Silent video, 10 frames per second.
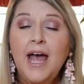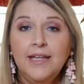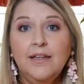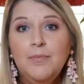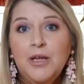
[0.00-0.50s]

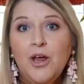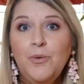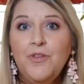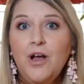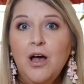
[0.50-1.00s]
and let me know
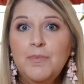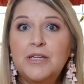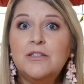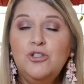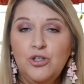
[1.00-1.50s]
in the
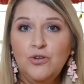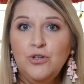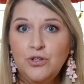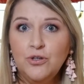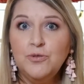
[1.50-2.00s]
comments, do
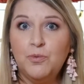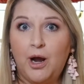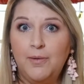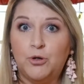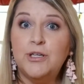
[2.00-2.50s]
you use primer?